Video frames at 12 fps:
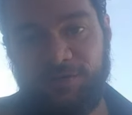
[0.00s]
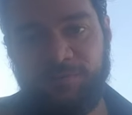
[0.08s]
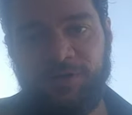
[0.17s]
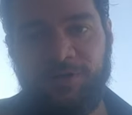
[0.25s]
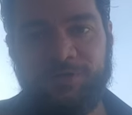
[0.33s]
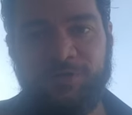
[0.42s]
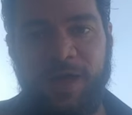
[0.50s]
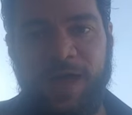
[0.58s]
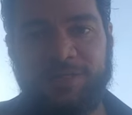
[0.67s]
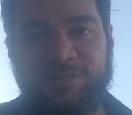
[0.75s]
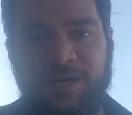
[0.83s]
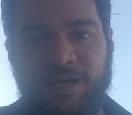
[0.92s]
I mean, also
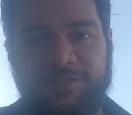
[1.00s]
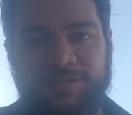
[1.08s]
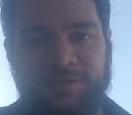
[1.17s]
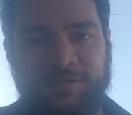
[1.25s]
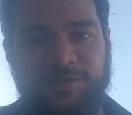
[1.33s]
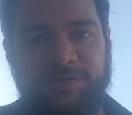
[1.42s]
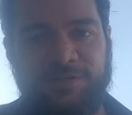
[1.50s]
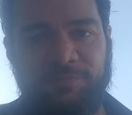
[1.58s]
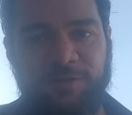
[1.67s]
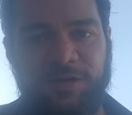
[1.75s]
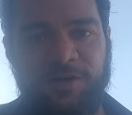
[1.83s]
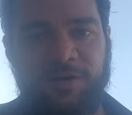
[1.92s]
Anne Sexton did
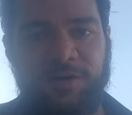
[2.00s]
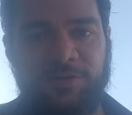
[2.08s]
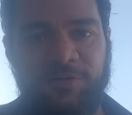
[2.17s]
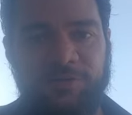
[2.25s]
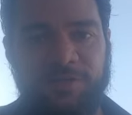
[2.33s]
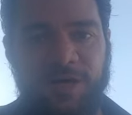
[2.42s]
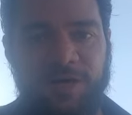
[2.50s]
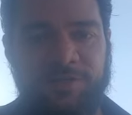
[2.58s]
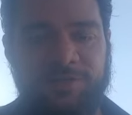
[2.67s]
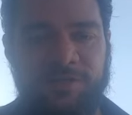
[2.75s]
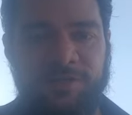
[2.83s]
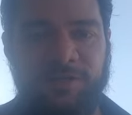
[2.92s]
something along those
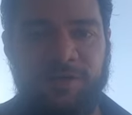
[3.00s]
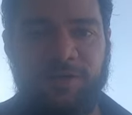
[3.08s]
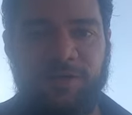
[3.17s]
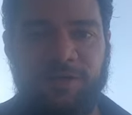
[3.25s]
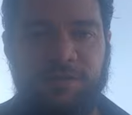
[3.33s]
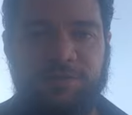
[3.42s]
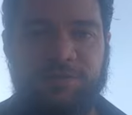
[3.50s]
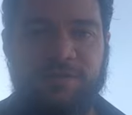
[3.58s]
lines in the